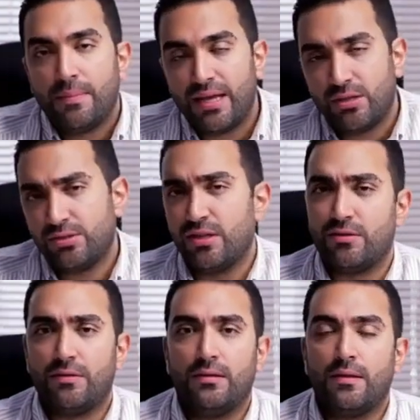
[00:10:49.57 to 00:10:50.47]
And use
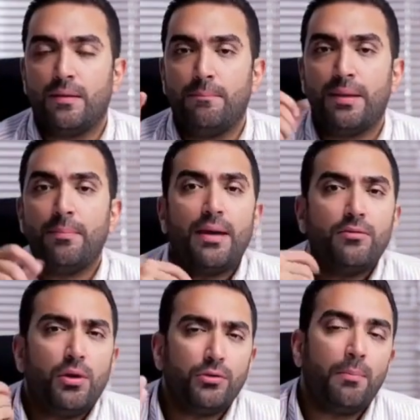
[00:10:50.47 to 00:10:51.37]
it. Be
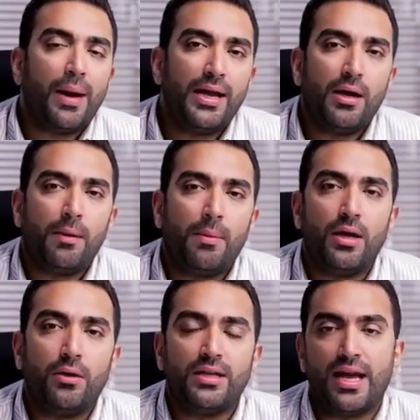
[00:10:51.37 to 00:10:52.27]
mindful of the binary
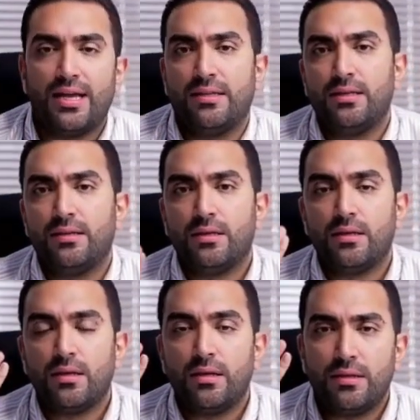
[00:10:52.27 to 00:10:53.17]
models, guys.
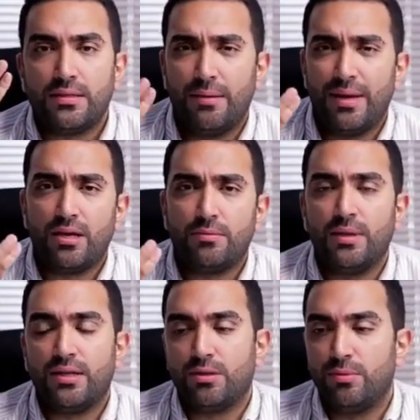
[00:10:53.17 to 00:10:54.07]
The amount of
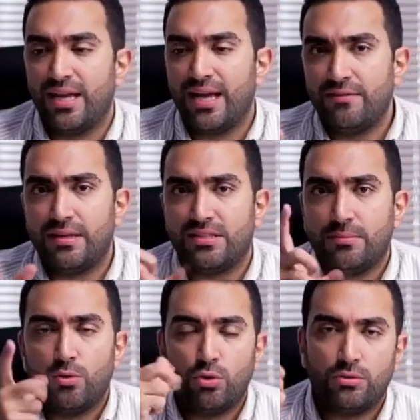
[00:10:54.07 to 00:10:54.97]
budget we have is
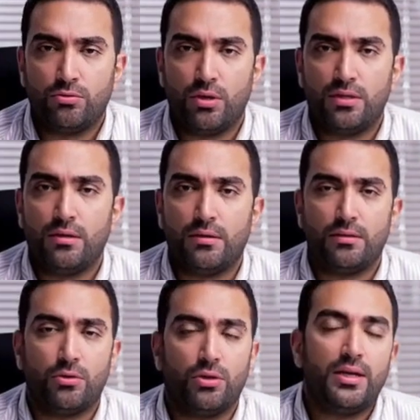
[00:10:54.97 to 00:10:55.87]
important for it.
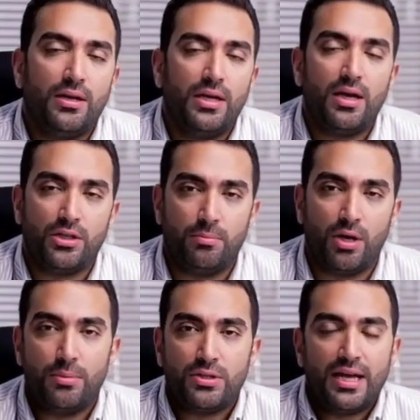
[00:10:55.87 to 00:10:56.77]
You need to conduct a
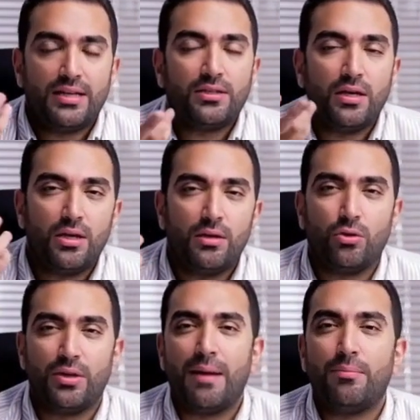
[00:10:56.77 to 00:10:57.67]
proper test.
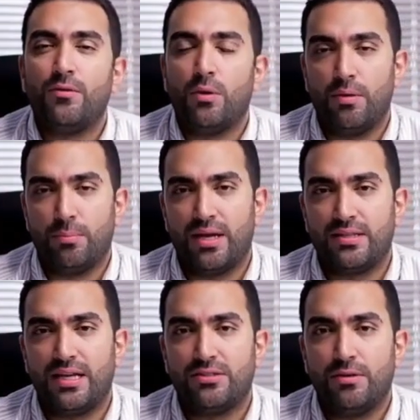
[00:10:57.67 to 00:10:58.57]
You can't perform a blood
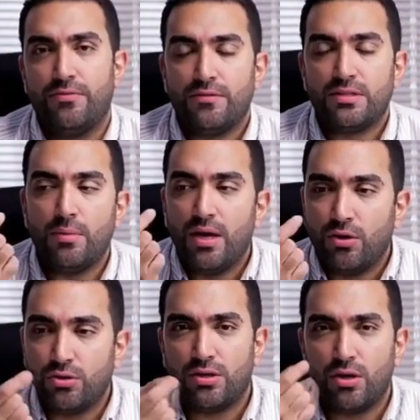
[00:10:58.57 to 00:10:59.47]
test for 50
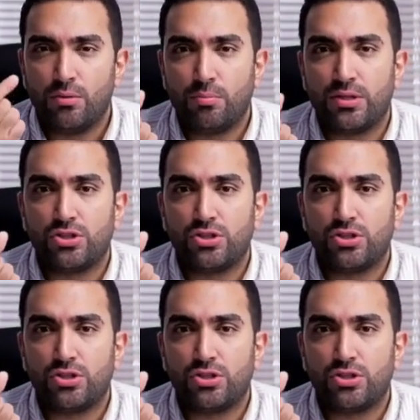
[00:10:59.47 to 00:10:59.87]
models with